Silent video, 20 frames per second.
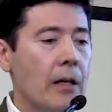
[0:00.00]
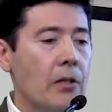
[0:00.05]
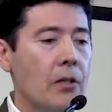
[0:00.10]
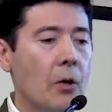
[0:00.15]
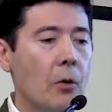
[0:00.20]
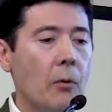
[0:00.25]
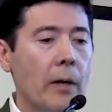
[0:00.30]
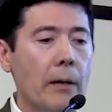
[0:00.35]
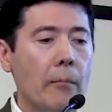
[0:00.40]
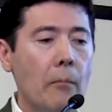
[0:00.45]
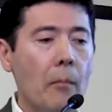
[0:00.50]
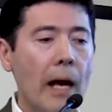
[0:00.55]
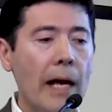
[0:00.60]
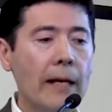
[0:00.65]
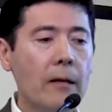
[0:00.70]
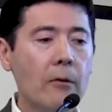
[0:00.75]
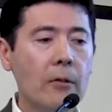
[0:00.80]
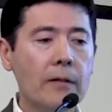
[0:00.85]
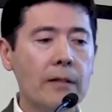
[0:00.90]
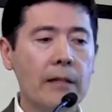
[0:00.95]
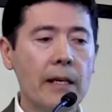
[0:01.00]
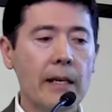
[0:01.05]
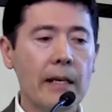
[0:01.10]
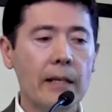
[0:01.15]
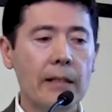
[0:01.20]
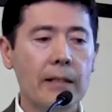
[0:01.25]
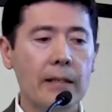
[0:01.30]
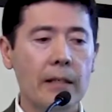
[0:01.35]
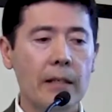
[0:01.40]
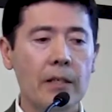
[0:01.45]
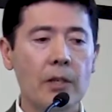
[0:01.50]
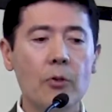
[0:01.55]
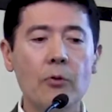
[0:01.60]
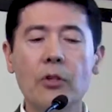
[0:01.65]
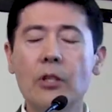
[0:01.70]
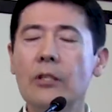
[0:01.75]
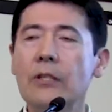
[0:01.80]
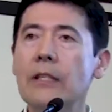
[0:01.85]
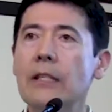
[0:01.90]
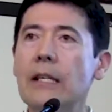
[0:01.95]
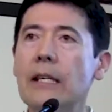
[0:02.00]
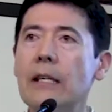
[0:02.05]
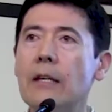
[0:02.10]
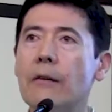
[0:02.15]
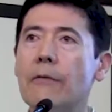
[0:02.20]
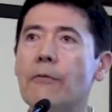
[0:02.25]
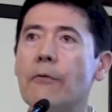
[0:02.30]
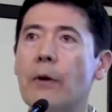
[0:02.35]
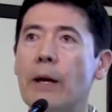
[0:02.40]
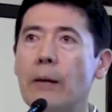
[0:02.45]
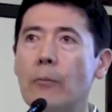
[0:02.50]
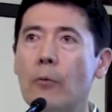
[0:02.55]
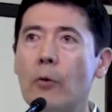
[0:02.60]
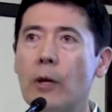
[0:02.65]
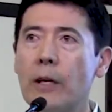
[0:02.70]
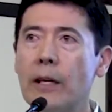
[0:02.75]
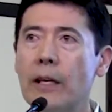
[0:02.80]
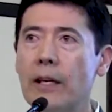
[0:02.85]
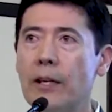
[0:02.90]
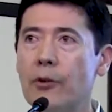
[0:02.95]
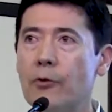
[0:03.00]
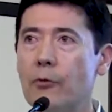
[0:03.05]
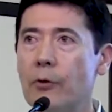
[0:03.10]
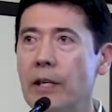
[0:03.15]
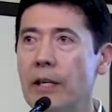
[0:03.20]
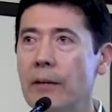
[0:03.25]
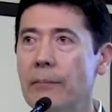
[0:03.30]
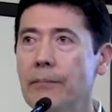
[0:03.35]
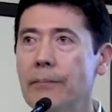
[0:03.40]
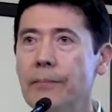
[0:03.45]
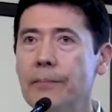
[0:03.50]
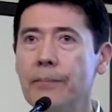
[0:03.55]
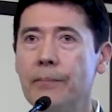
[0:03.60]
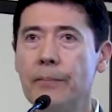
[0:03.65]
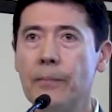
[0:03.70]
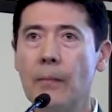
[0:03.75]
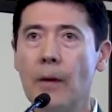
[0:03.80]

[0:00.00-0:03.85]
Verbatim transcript: so when Michael says you just need a framework and a dream,